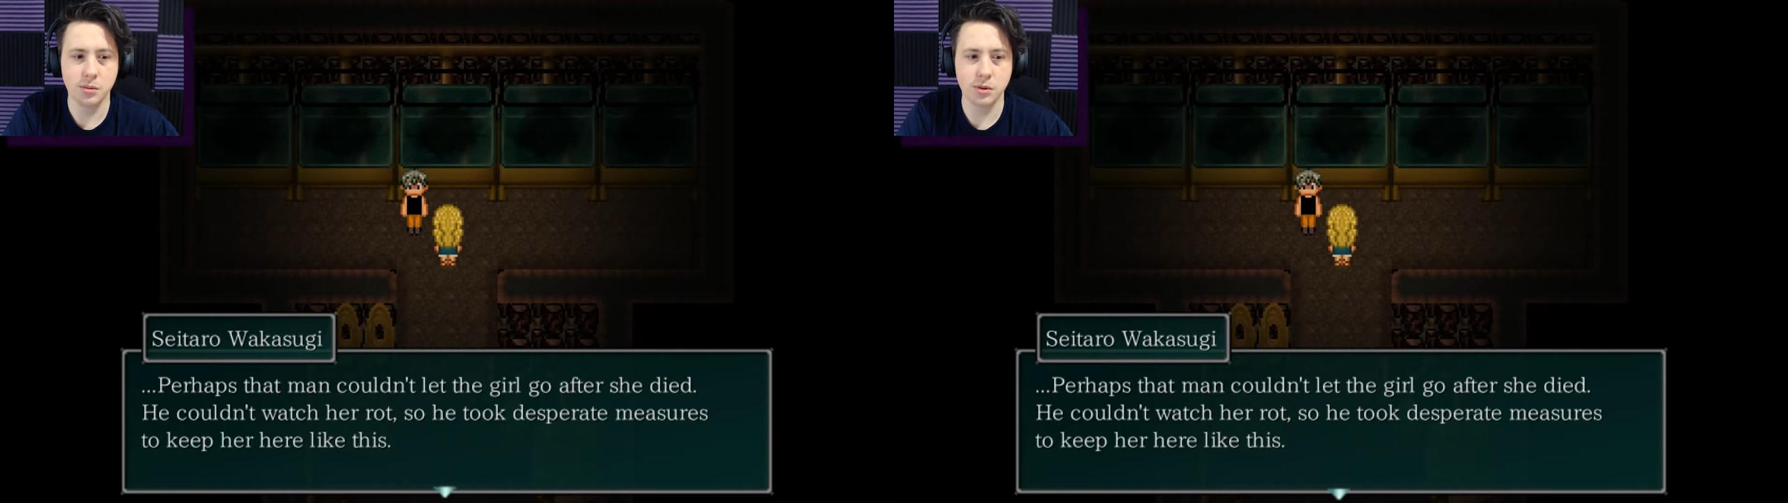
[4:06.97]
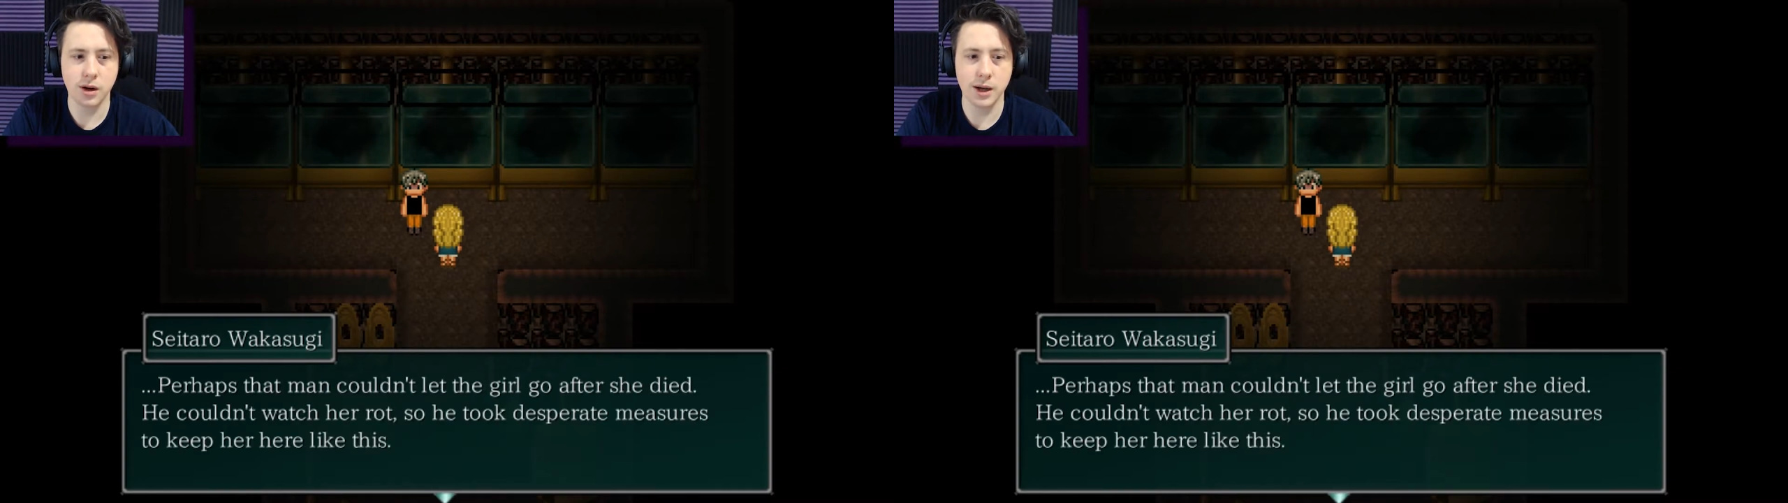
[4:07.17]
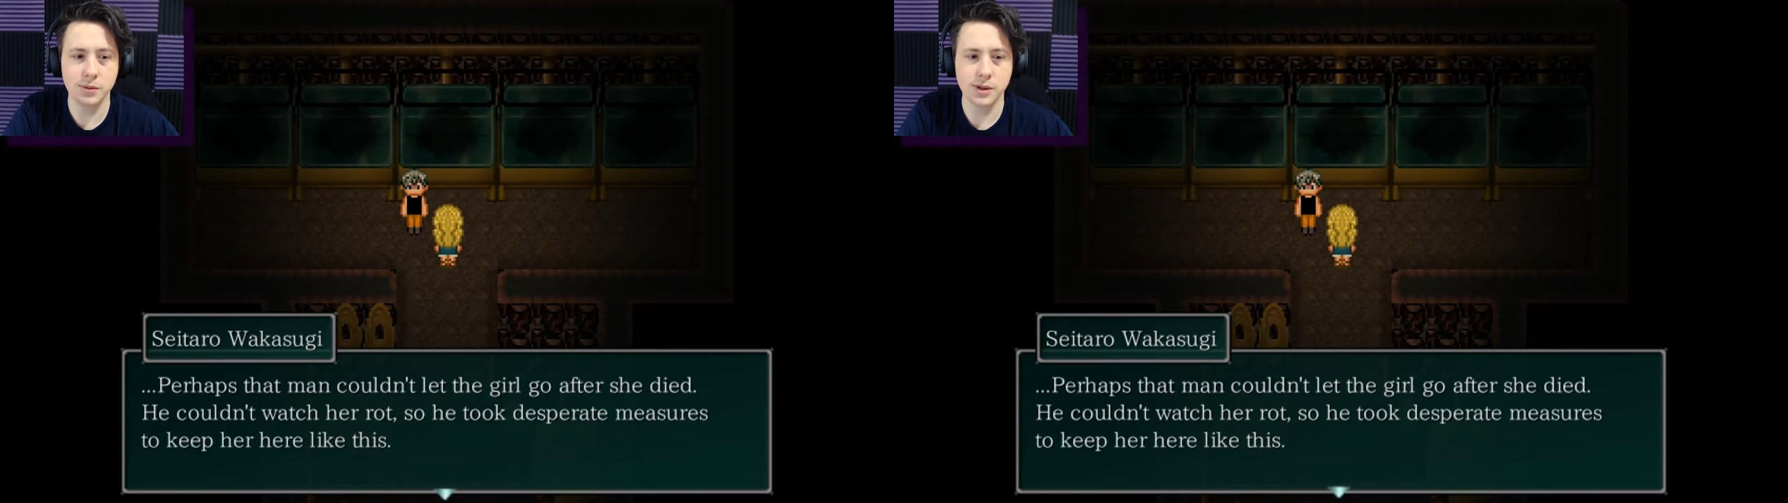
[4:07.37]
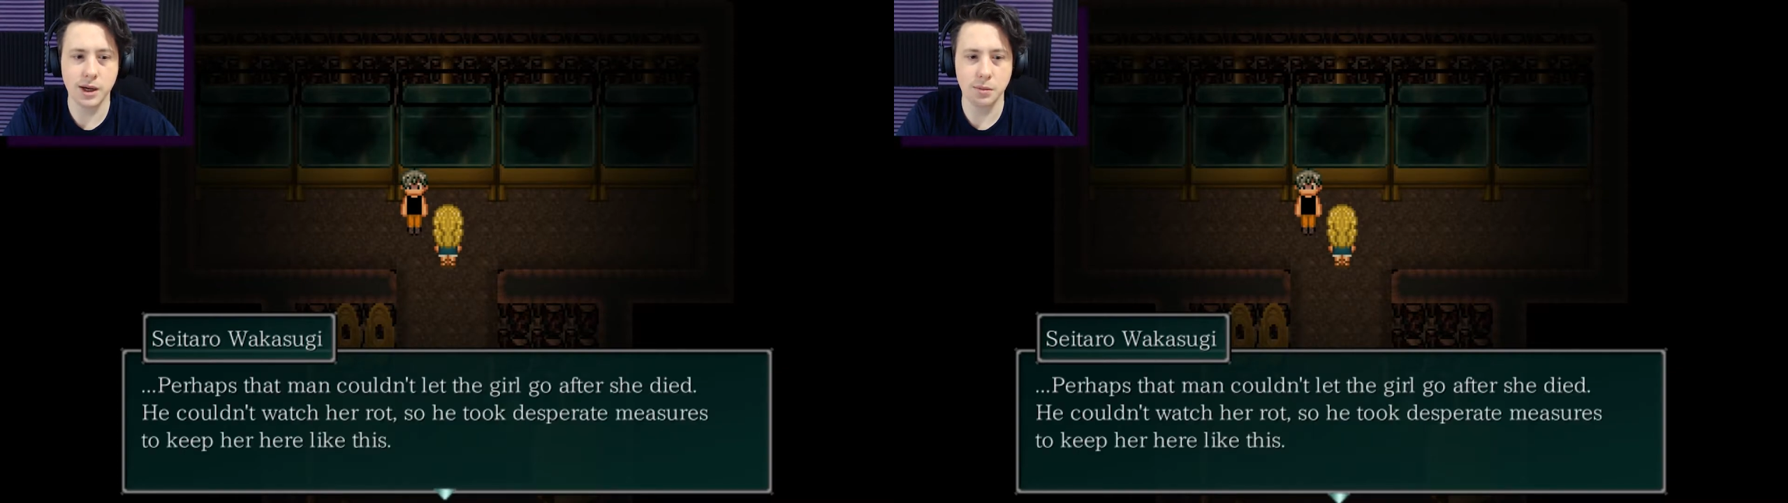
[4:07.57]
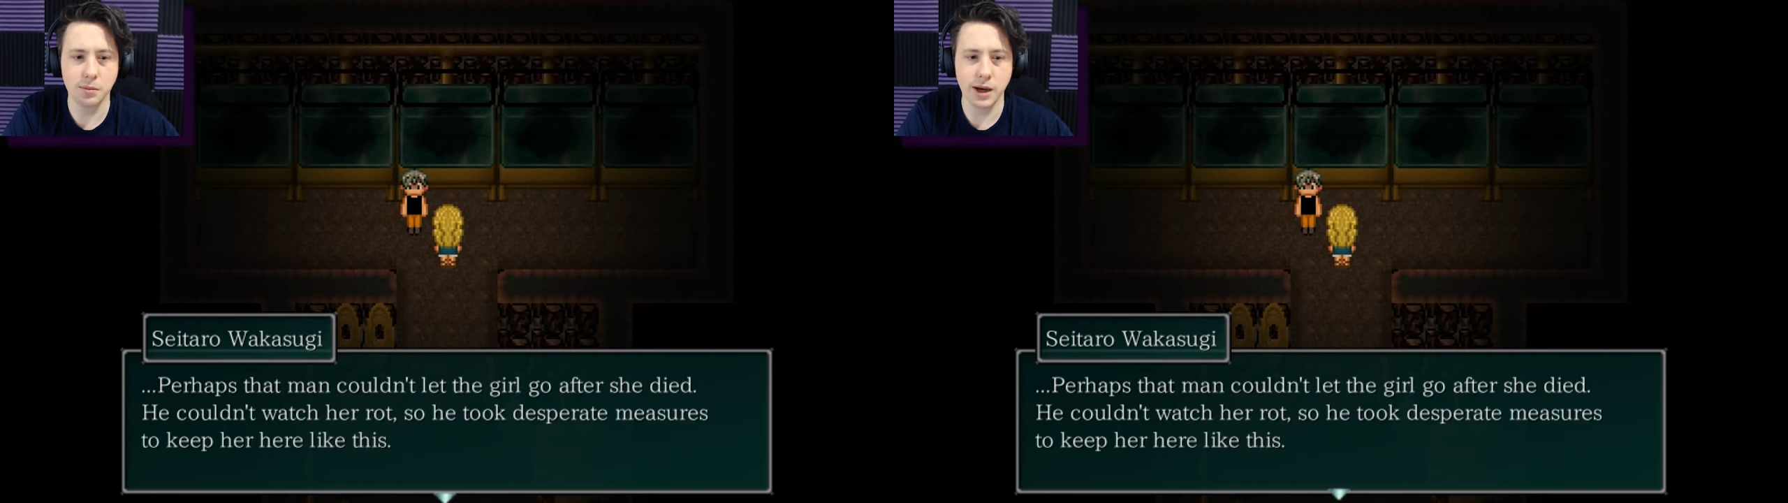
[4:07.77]
Perhaps
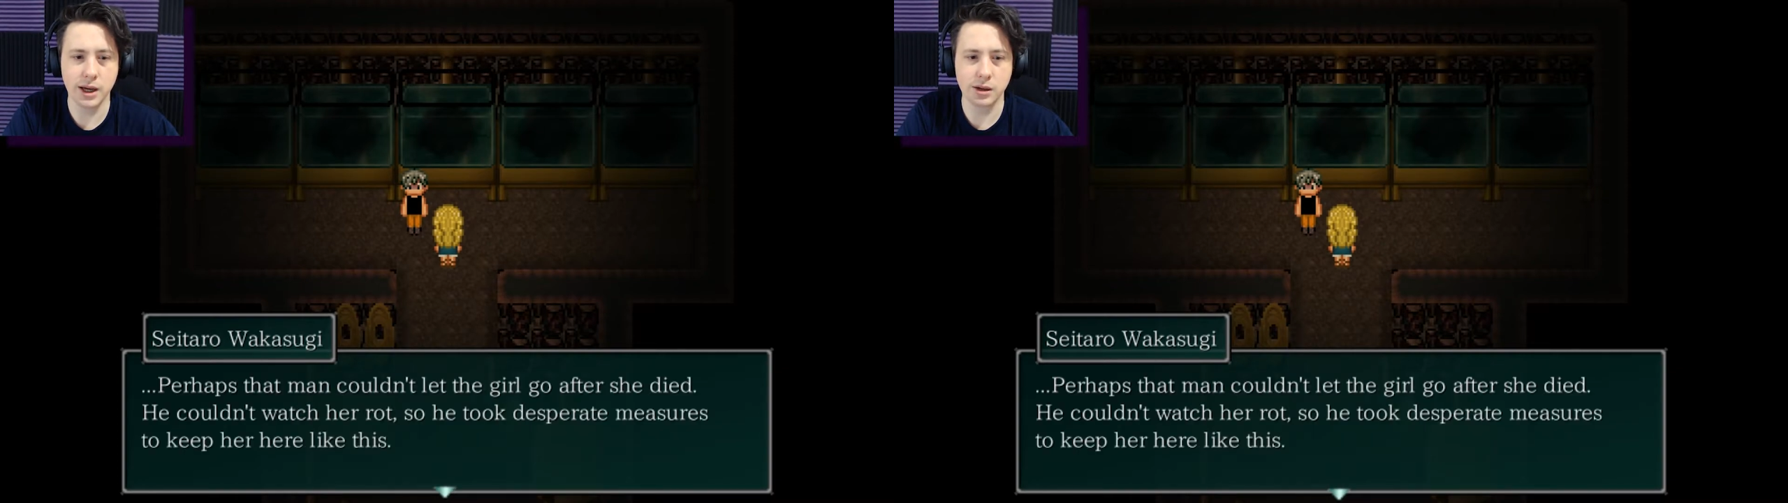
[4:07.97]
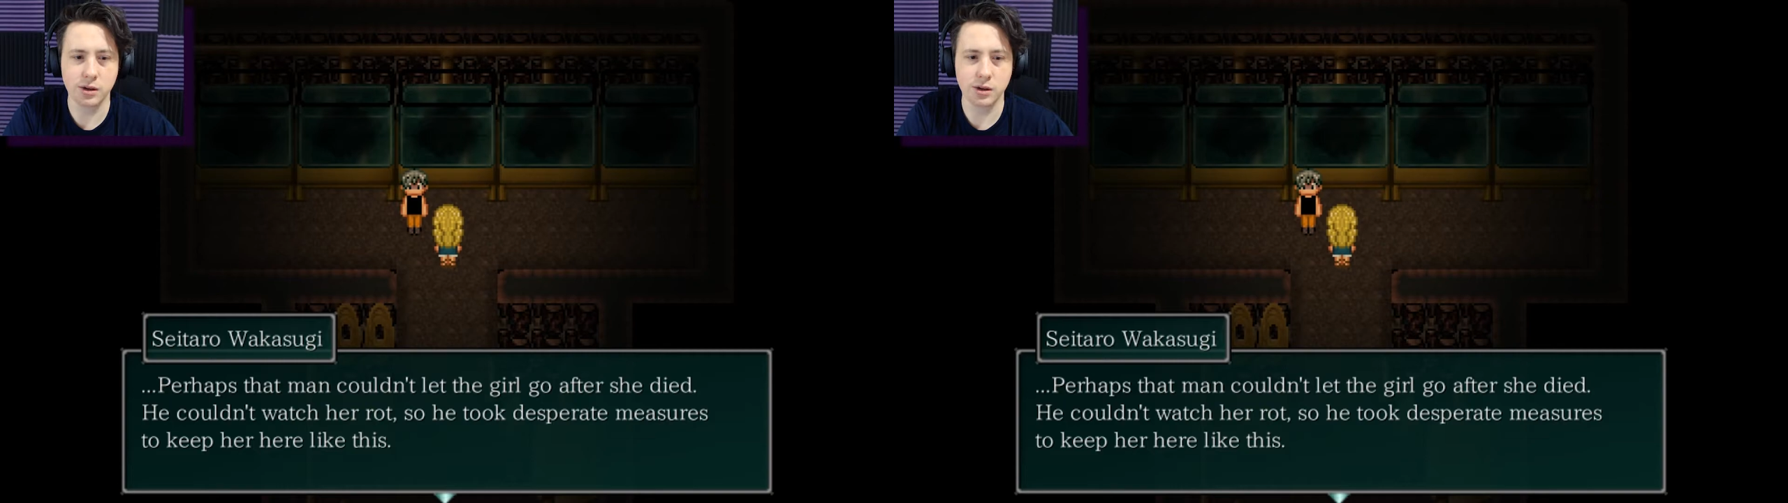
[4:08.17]
that man